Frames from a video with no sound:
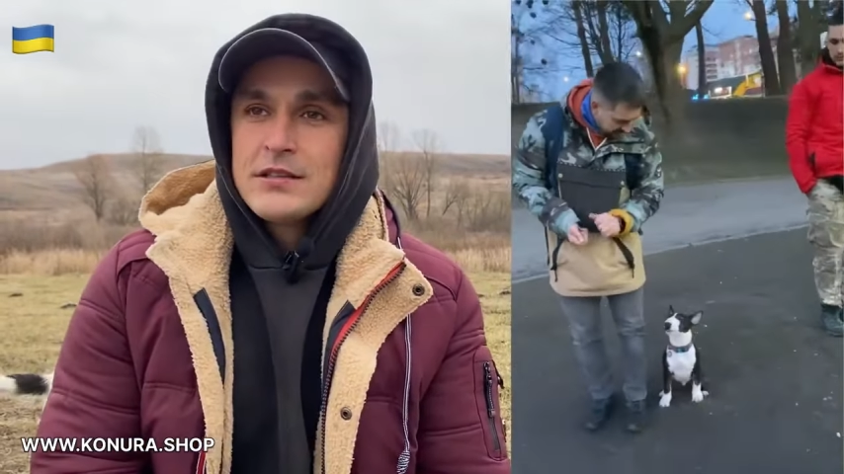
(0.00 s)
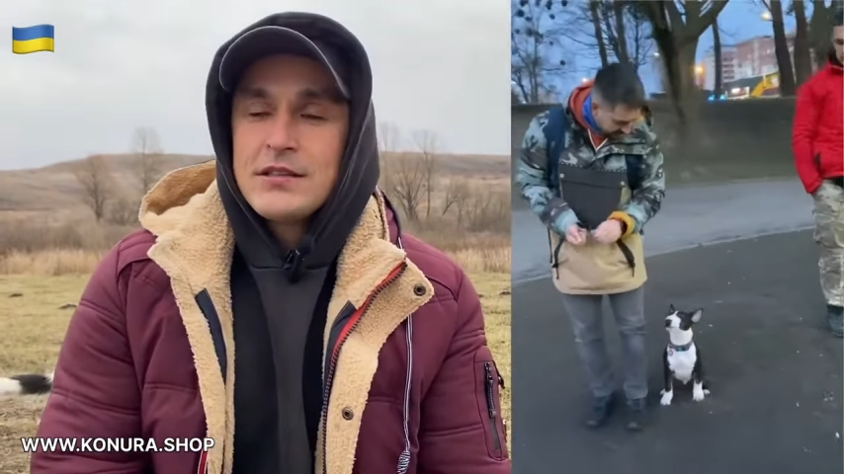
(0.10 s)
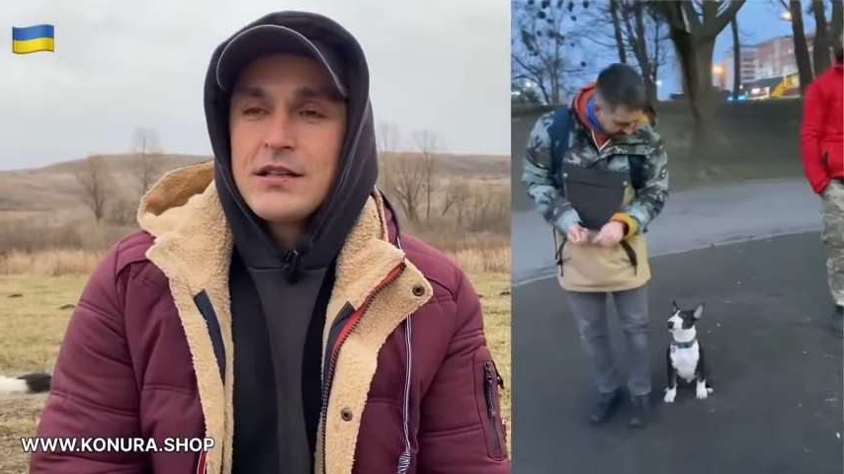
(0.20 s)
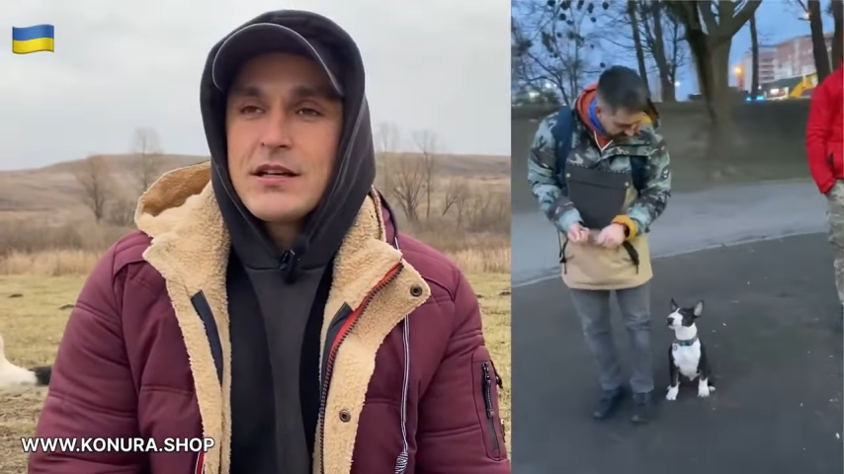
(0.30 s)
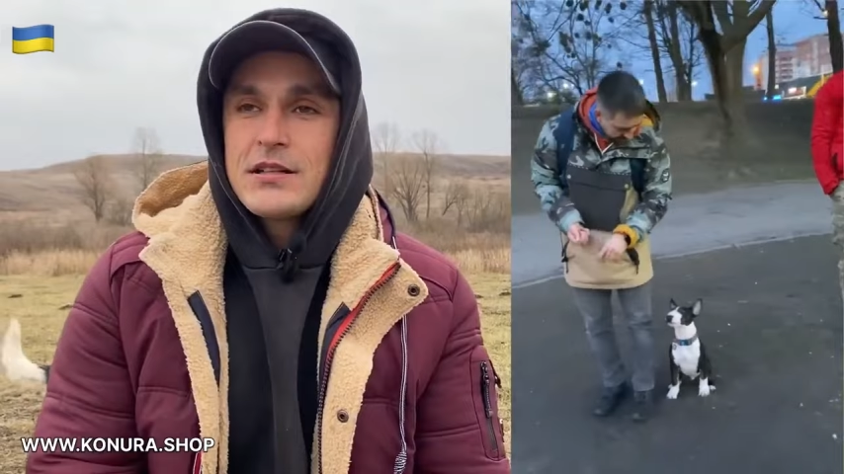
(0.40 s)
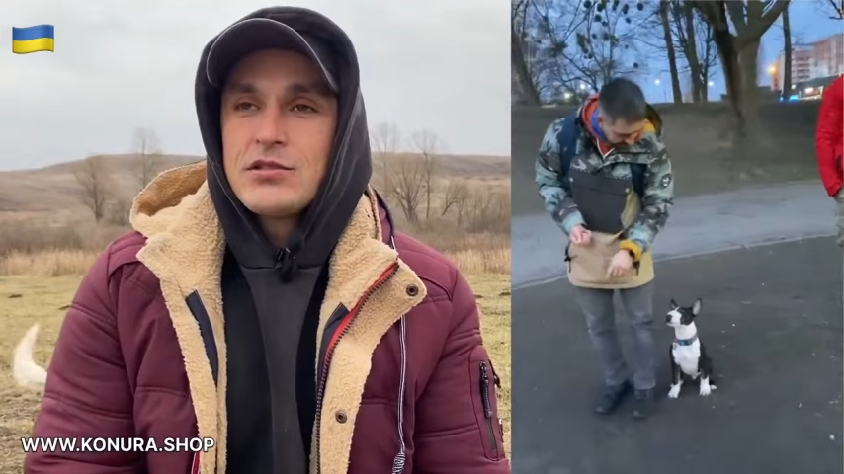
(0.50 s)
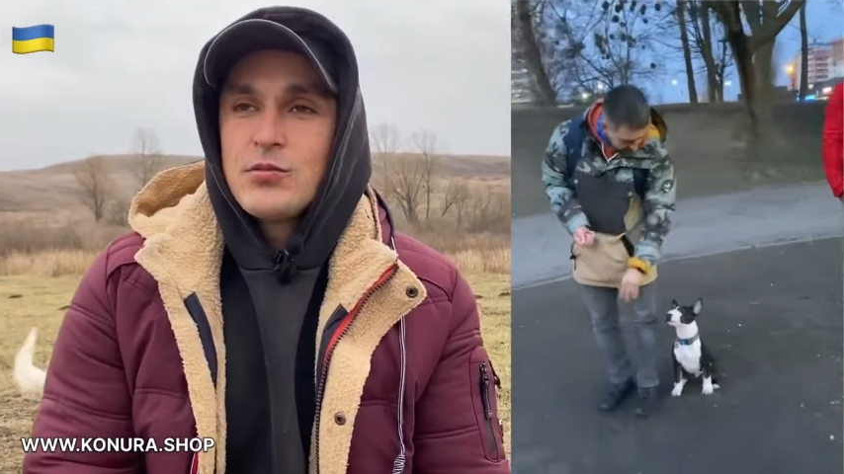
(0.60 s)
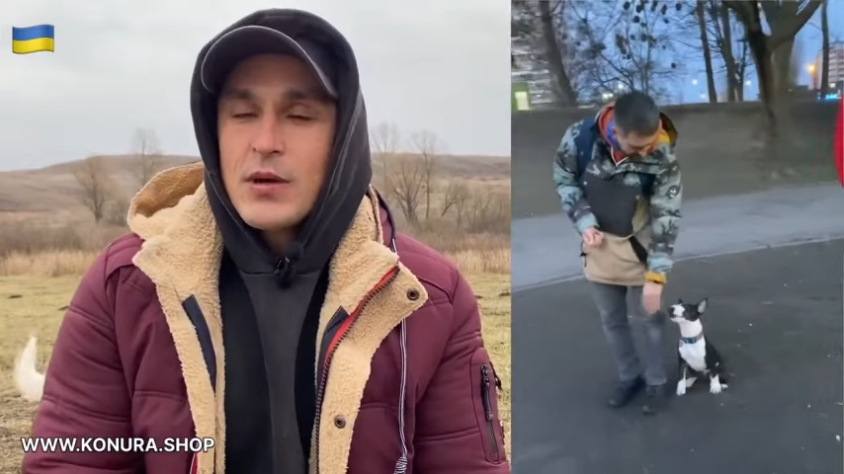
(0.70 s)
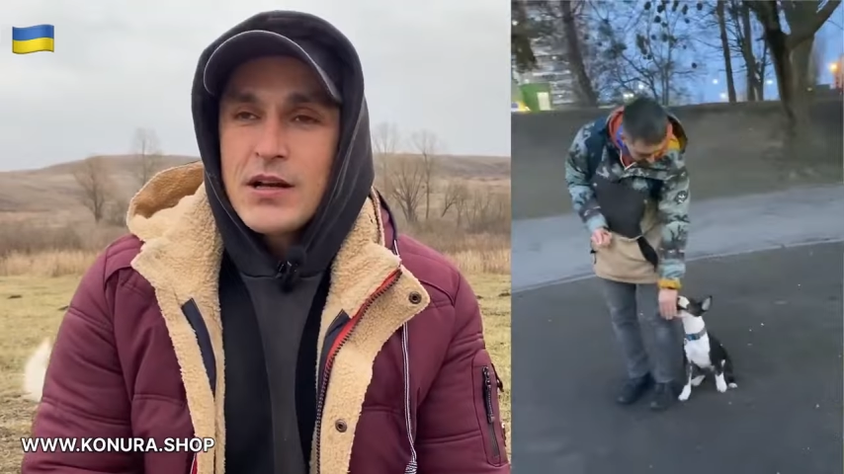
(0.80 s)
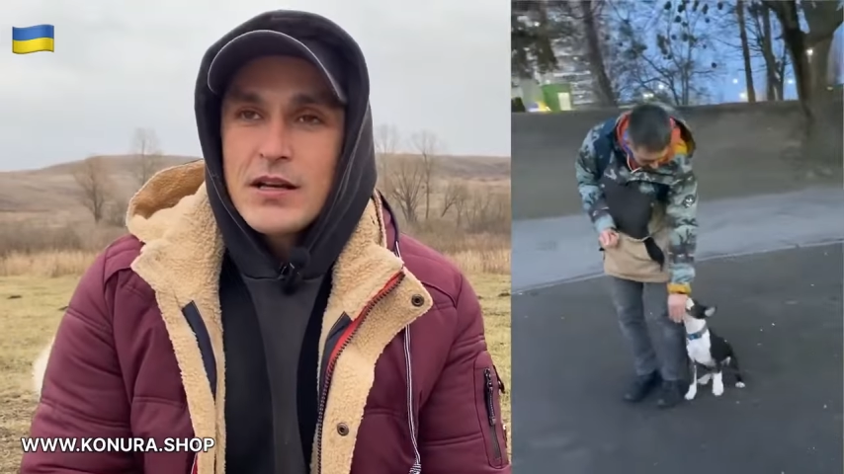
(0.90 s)
It's a dog
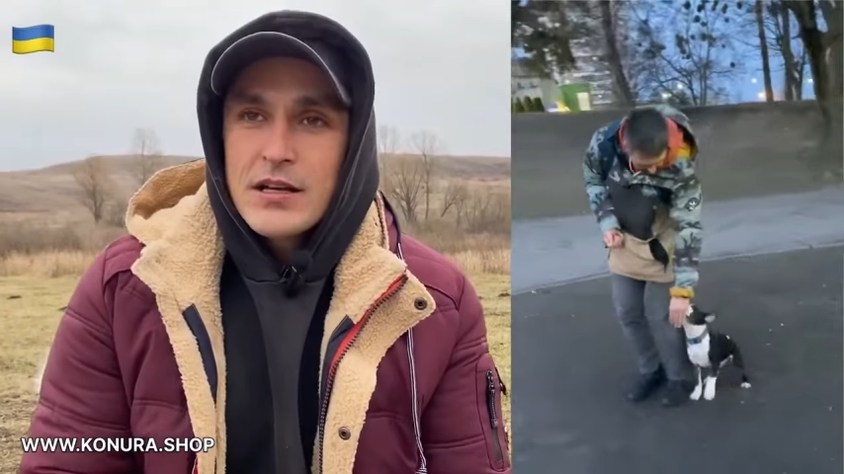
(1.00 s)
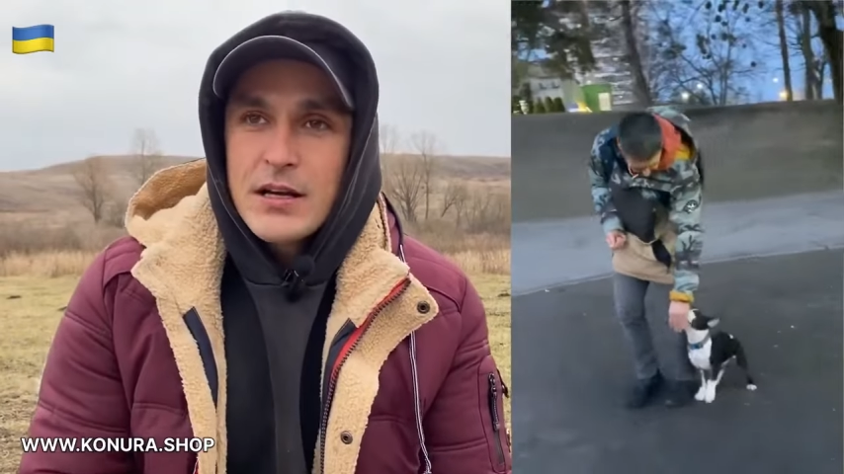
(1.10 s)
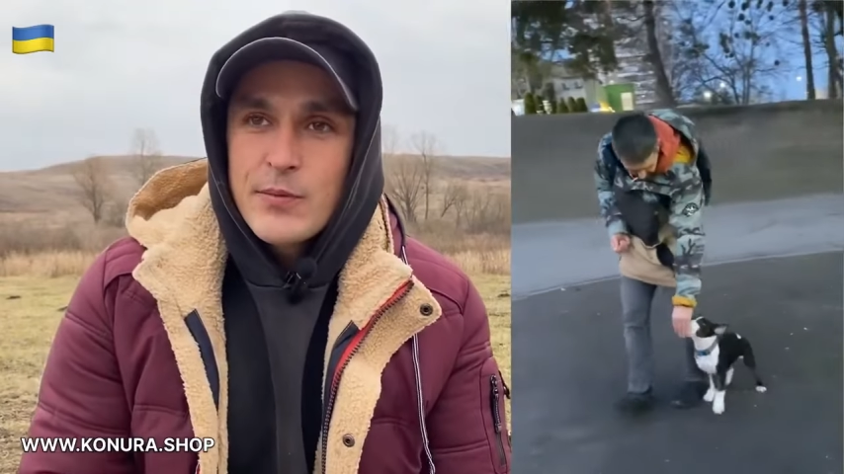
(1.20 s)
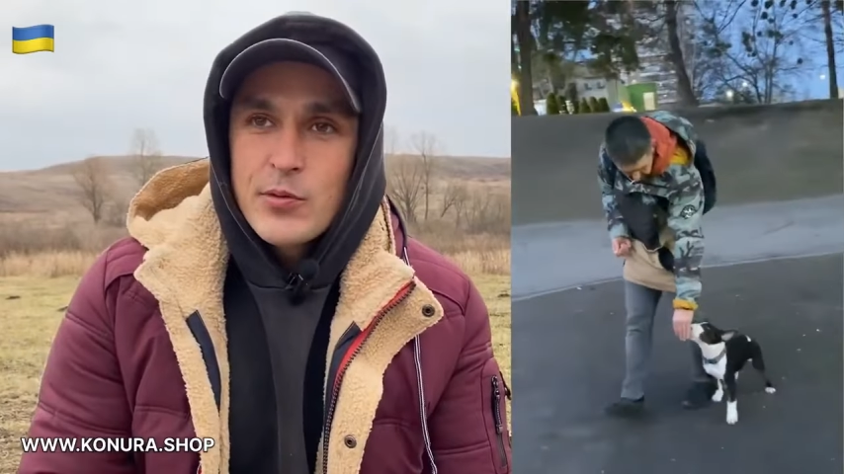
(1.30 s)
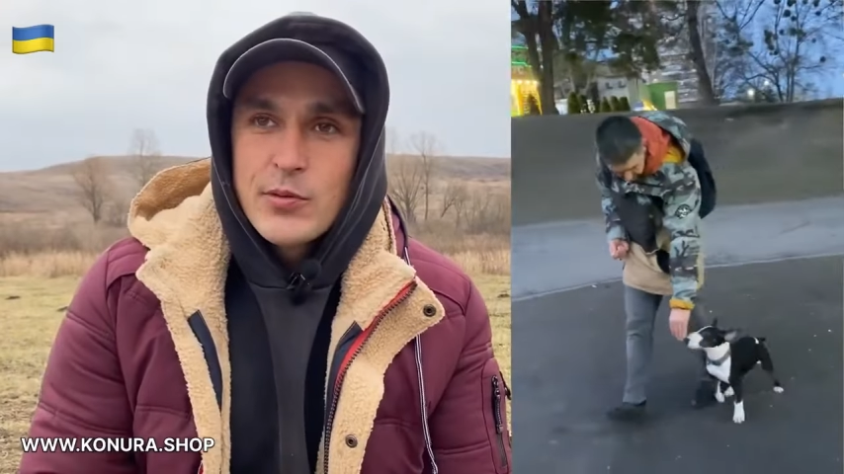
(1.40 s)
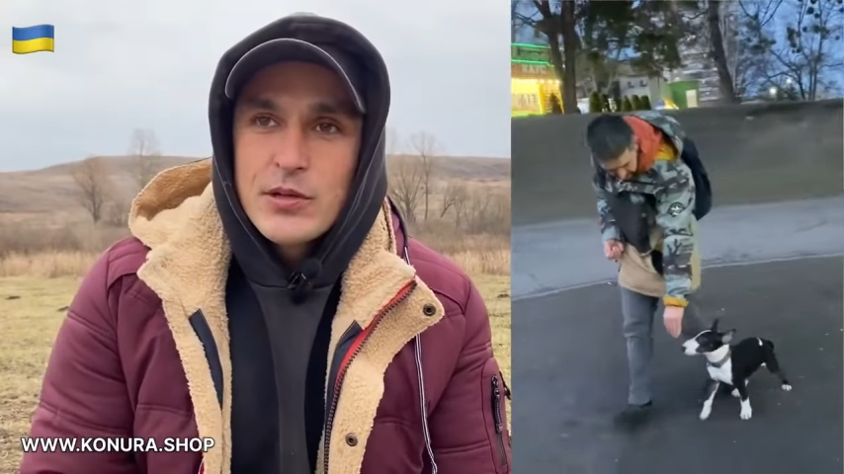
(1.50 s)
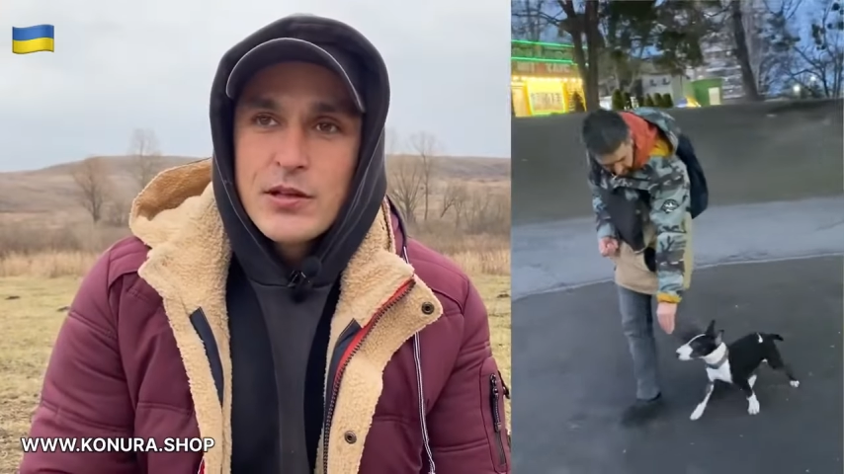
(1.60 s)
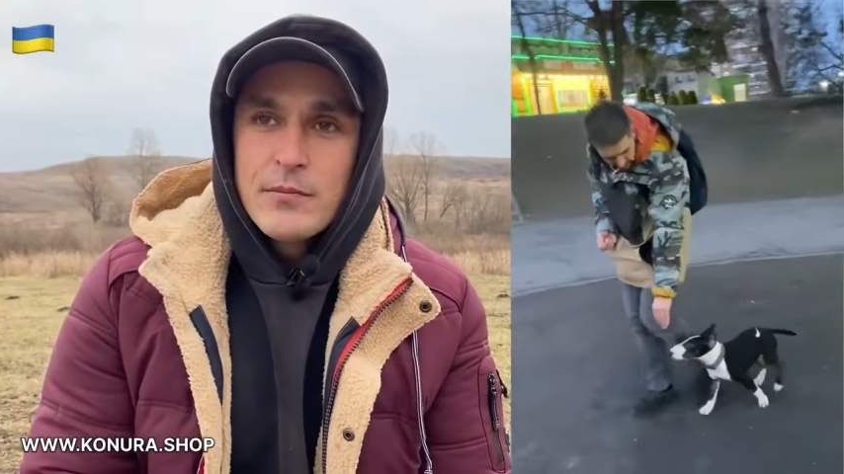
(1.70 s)
that ran past,